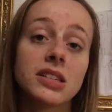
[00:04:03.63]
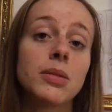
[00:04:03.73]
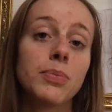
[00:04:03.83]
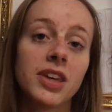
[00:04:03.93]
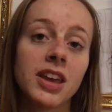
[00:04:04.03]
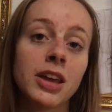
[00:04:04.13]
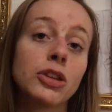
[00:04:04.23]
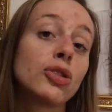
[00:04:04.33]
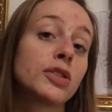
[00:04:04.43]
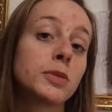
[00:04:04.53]
does
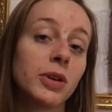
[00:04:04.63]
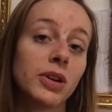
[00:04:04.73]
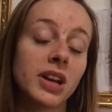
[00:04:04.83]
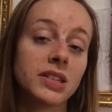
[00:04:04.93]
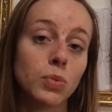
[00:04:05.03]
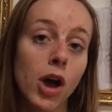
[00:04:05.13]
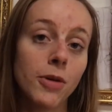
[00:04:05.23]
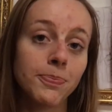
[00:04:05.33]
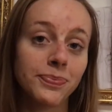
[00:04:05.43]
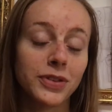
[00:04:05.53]
something in your spirit as
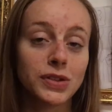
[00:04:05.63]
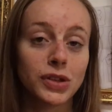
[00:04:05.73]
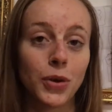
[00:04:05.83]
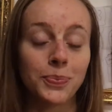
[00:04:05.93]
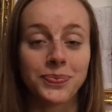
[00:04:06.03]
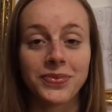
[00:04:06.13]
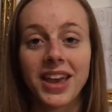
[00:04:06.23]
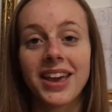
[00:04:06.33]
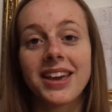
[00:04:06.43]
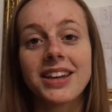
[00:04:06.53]
well. So
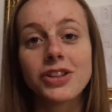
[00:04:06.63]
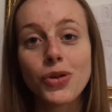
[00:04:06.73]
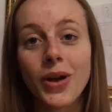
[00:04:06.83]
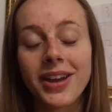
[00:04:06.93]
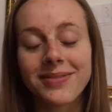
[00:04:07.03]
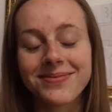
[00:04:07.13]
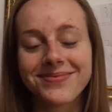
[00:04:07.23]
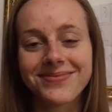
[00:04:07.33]
enjoy.